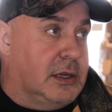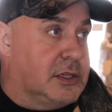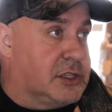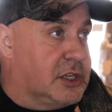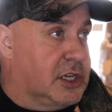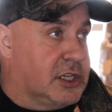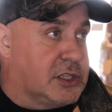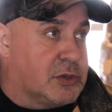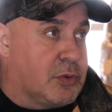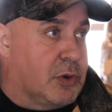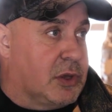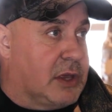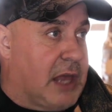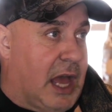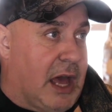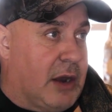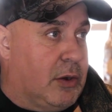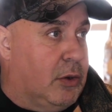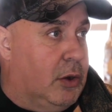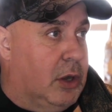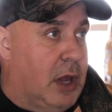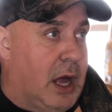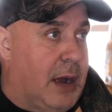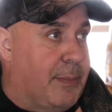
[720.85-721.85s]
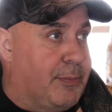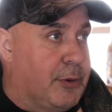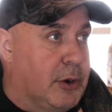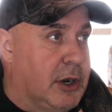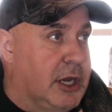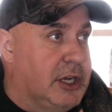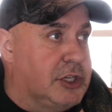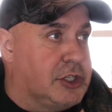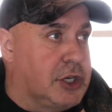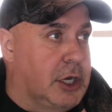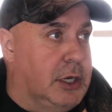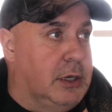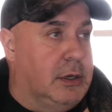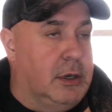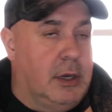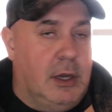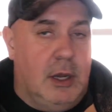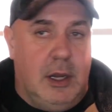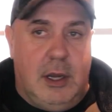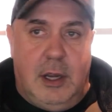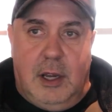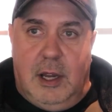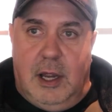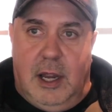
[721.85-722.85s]
assist with that whole operation,
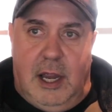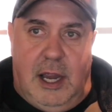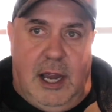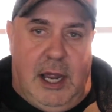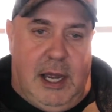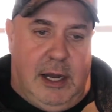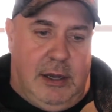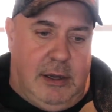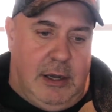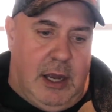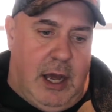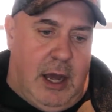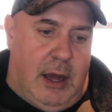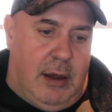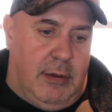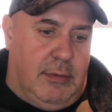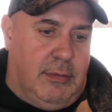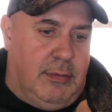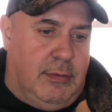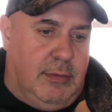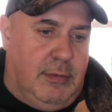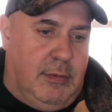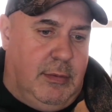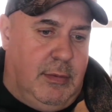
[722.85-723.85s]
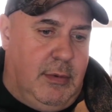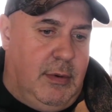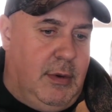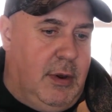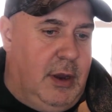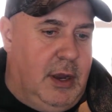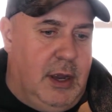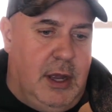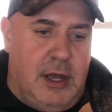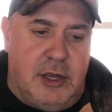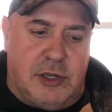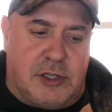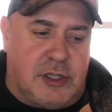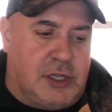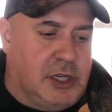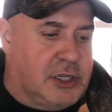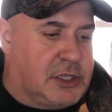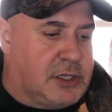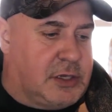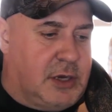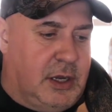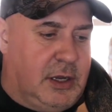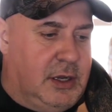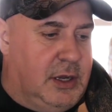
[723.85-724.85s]
and
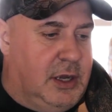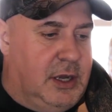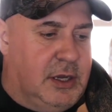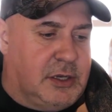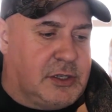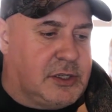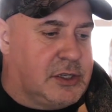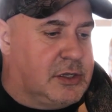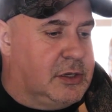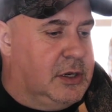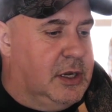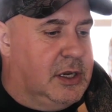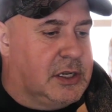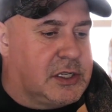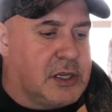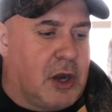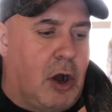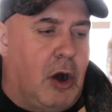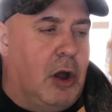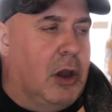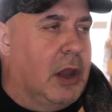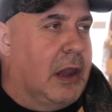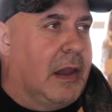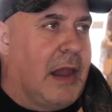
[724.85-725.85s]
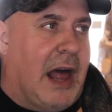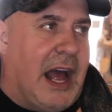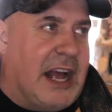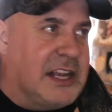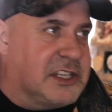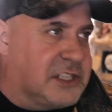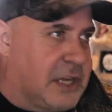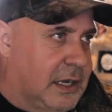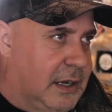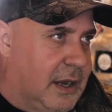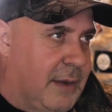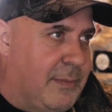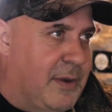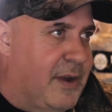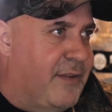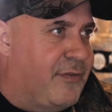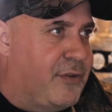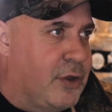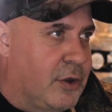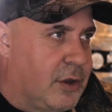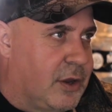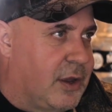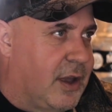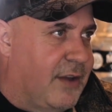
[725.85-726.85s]
it's all Alaska. I mean,
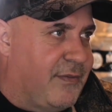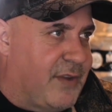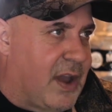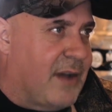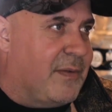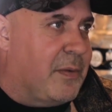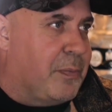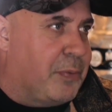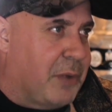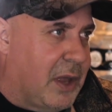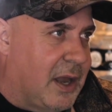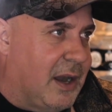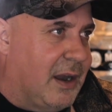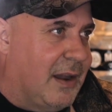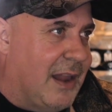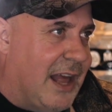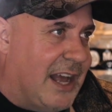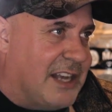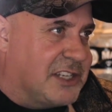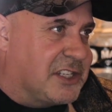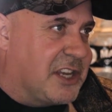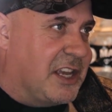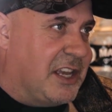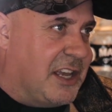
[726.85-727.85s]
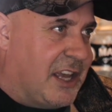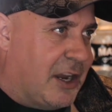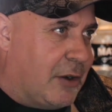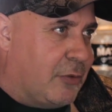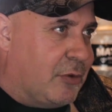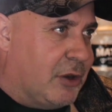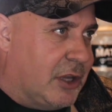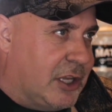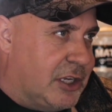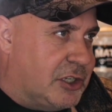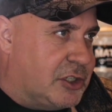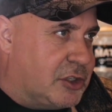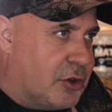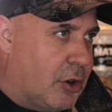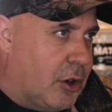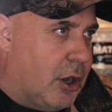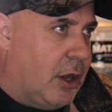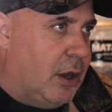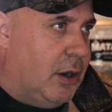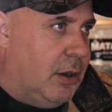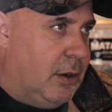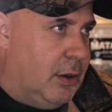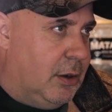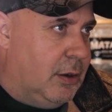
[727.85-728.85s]
if you have a plane in Alaska, you get to really enjoy
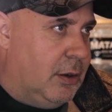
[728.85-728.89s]
it.